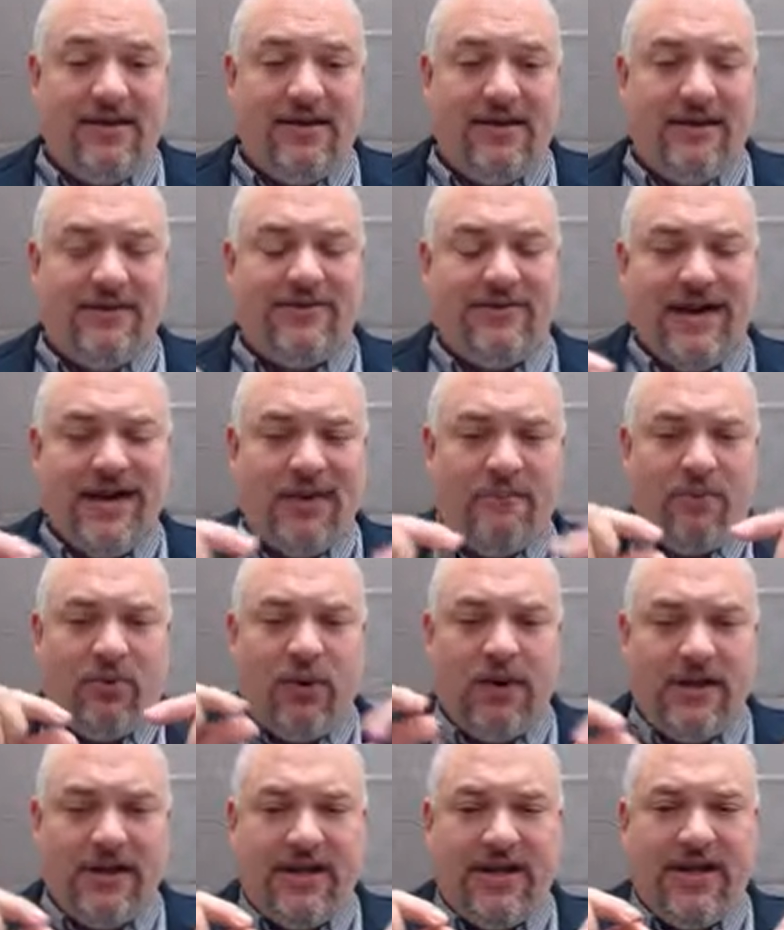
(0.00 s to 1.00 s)
and they're kind of
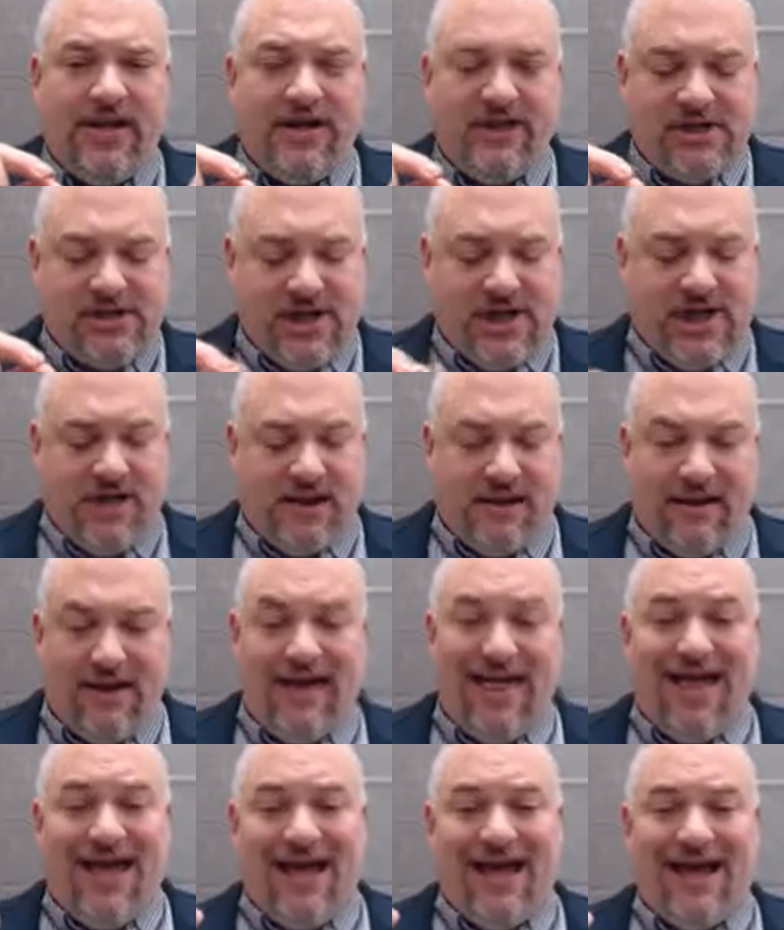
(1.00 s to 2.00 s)
pointed at each end.
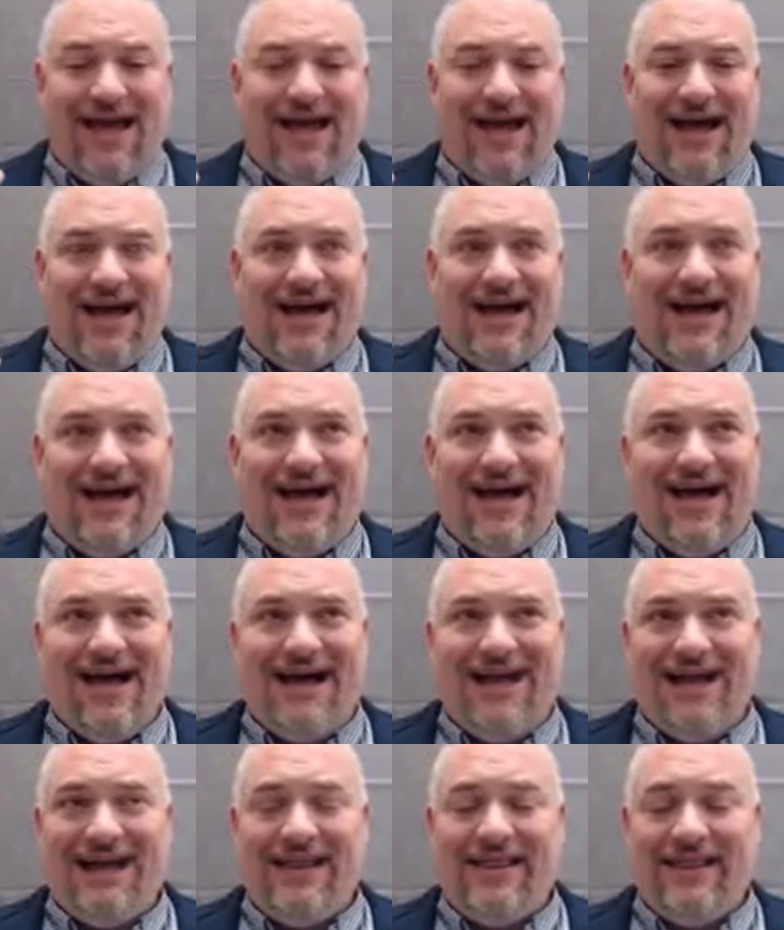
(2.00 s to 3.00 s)
I
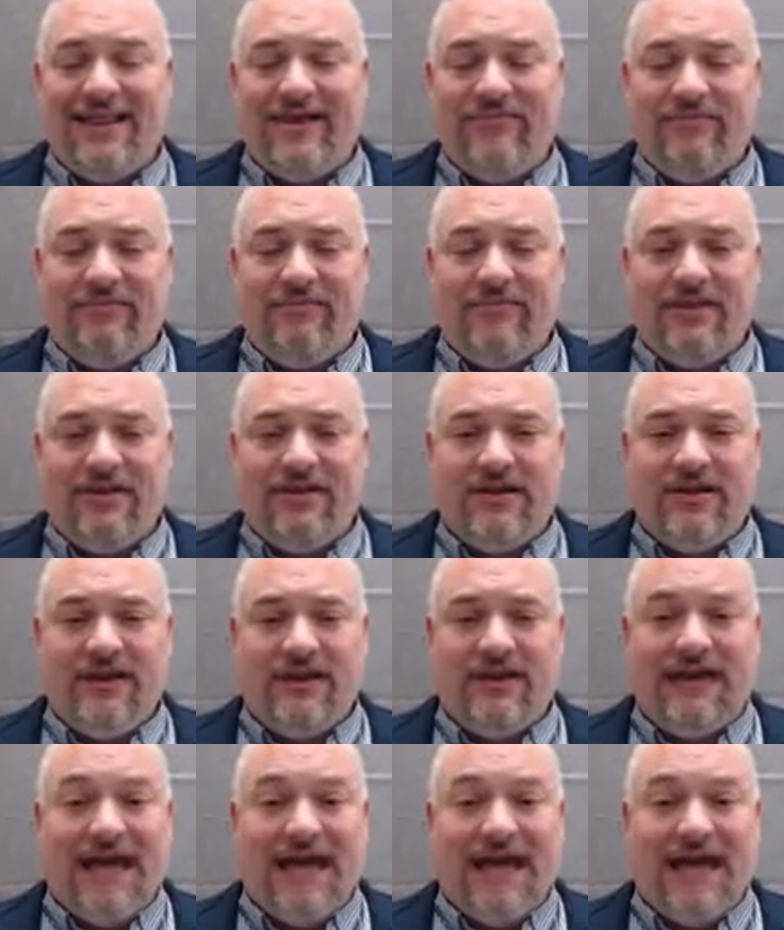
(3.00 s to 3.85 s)
kind of think of them looking like